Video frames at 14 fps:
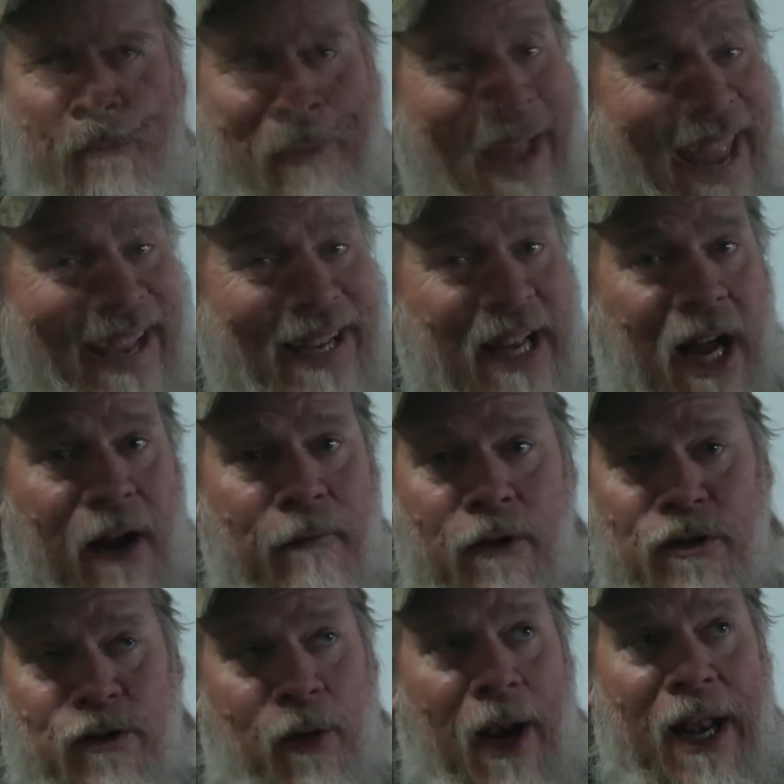pan
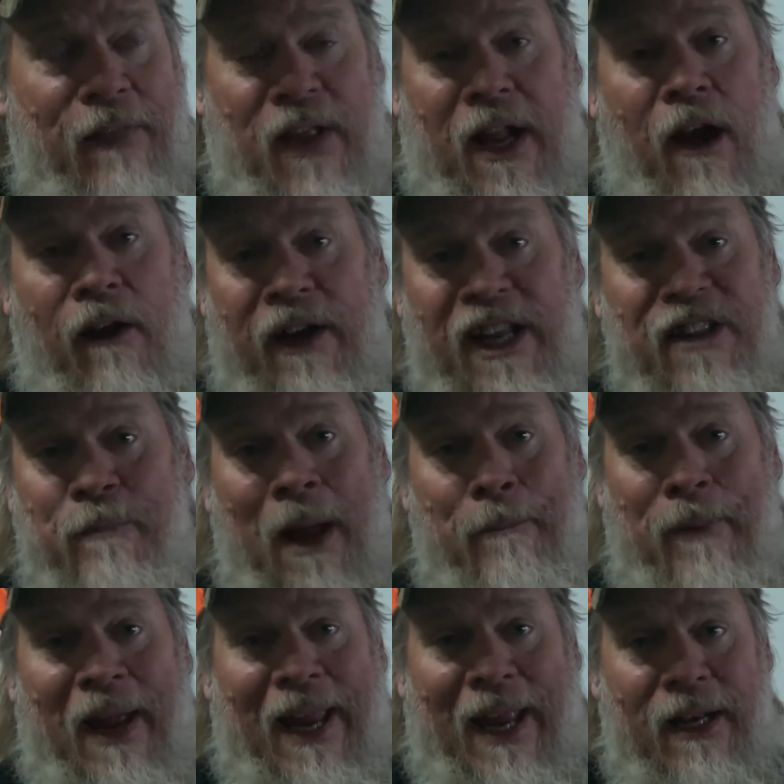covers or anything underneath my
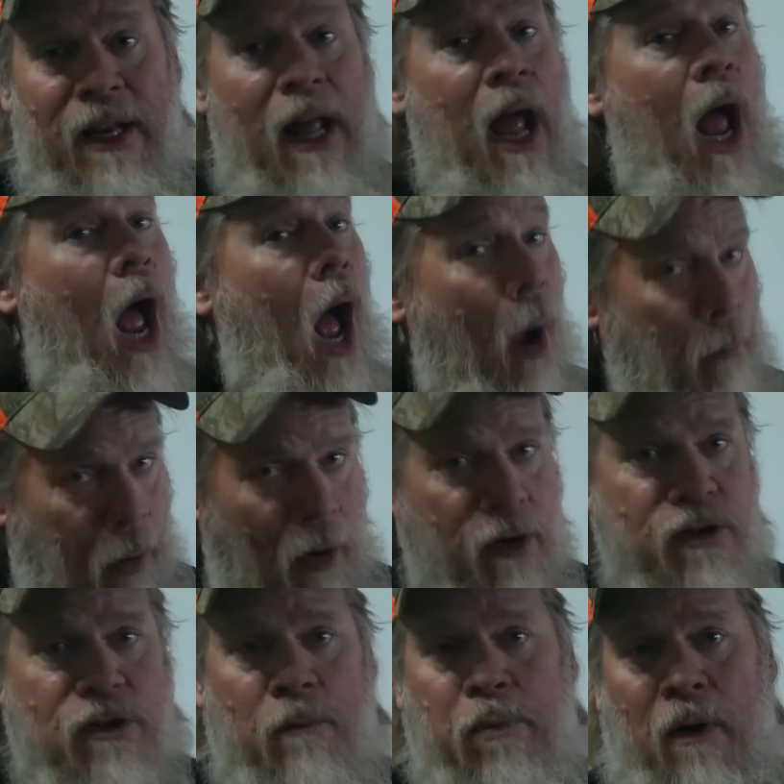pan.
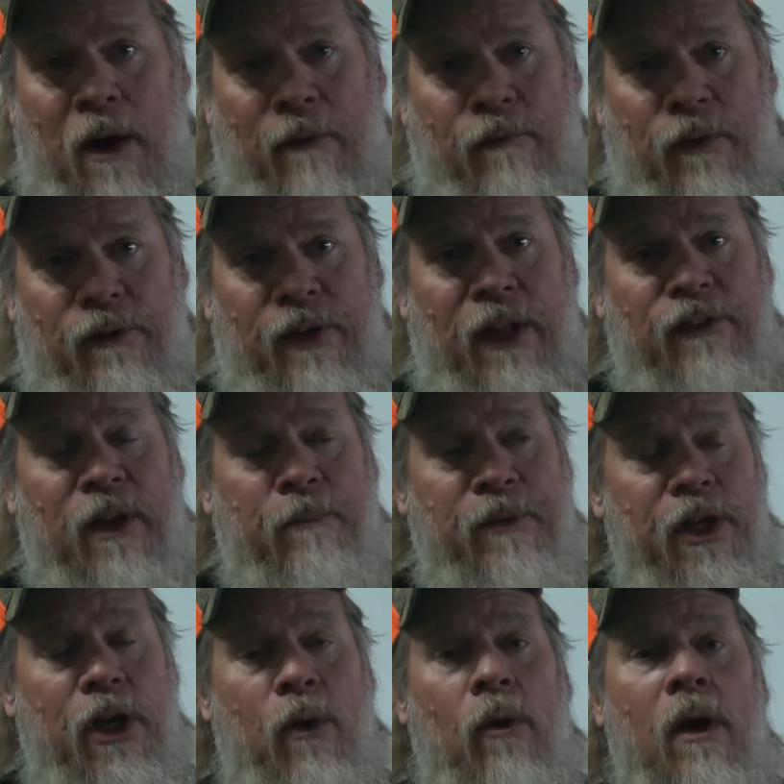Personal preference. That's up to
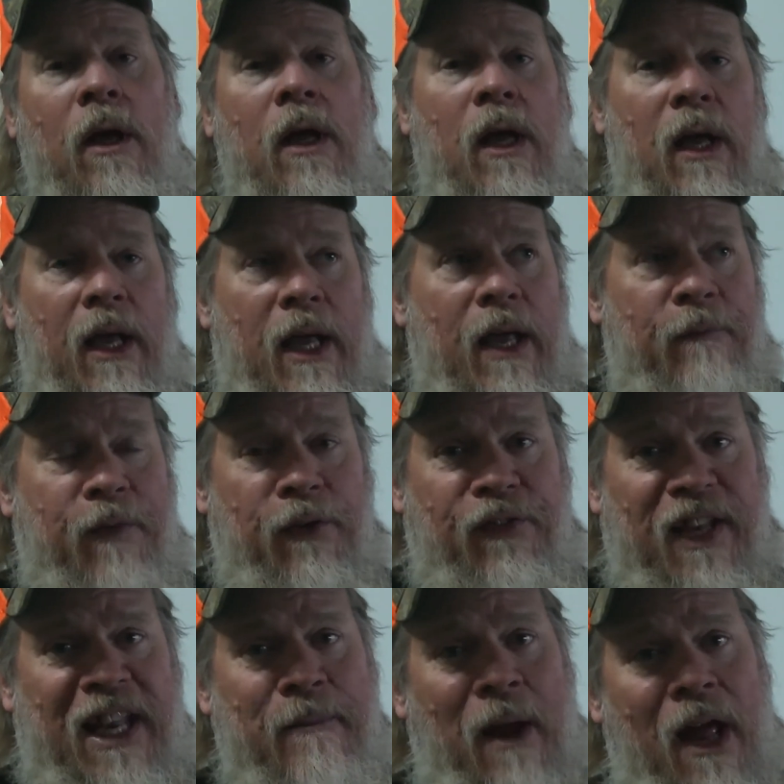you. If you
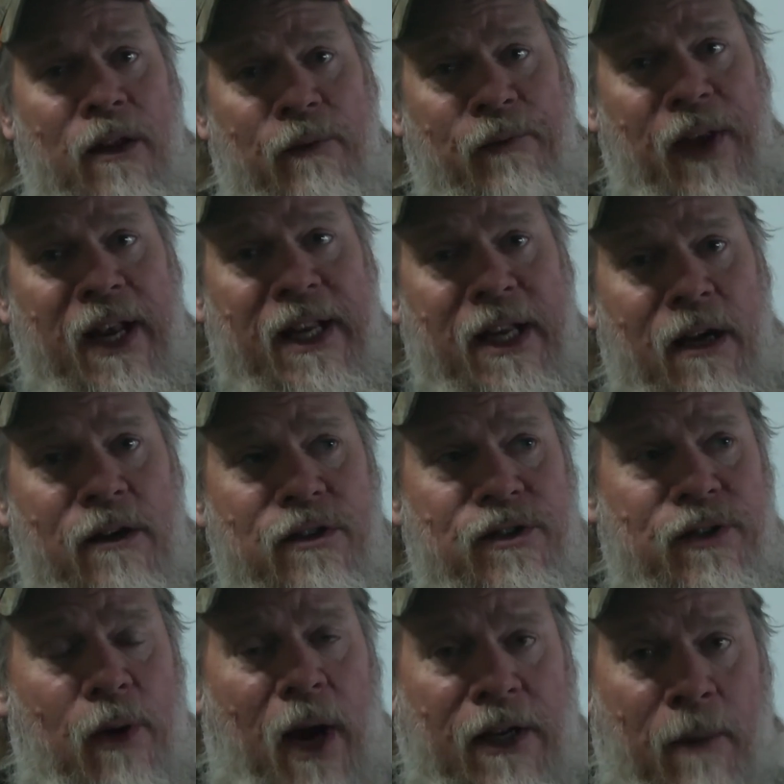see my other
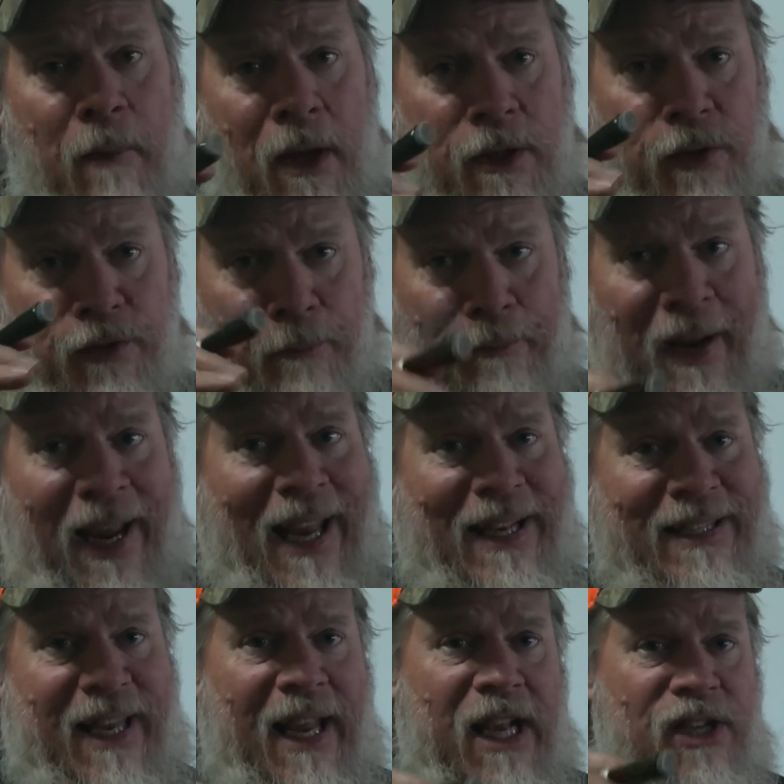videos, I talk about using pan
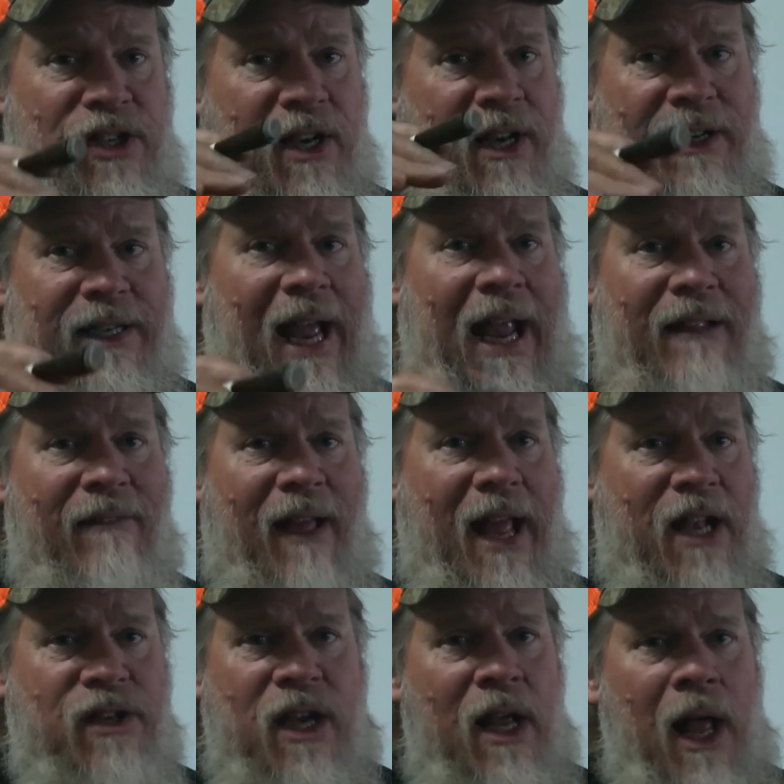tension and a night
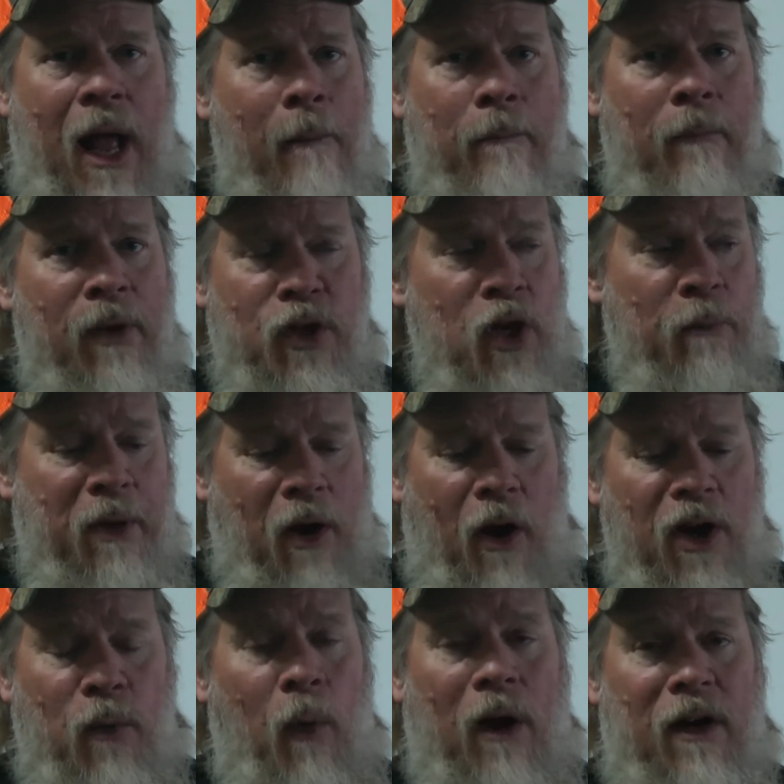latch. You can put all
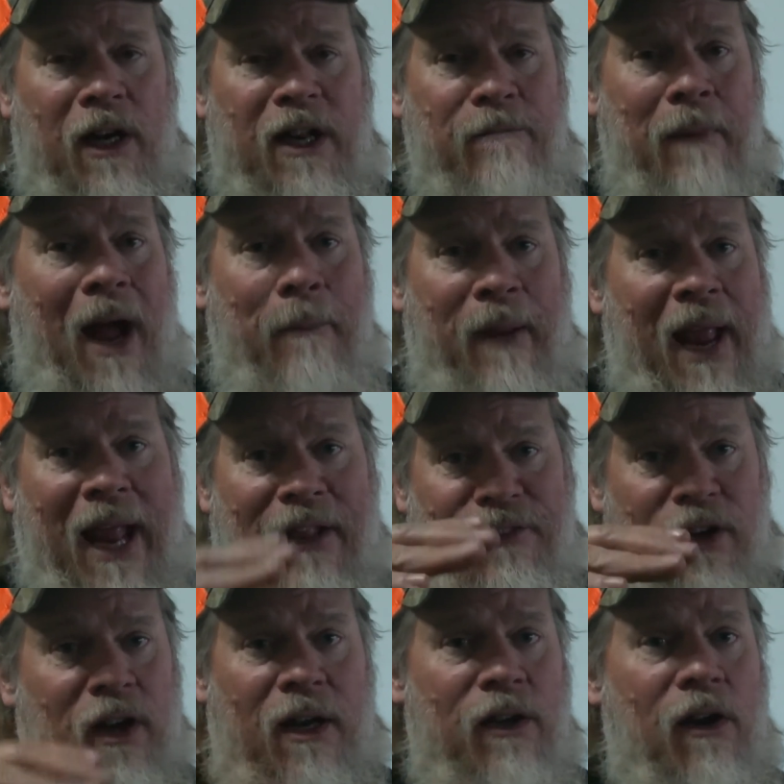you want underneath my pans.
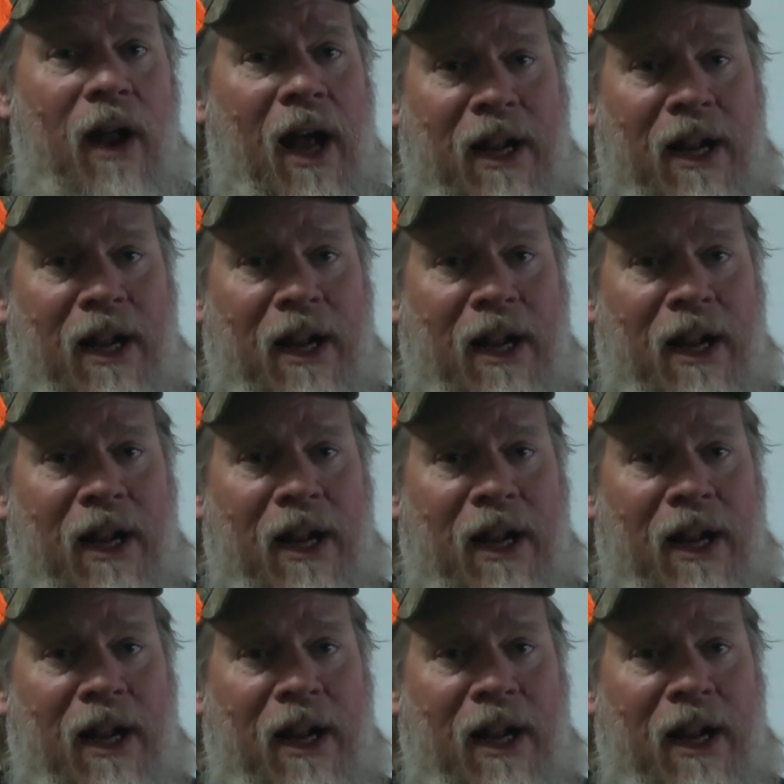They're not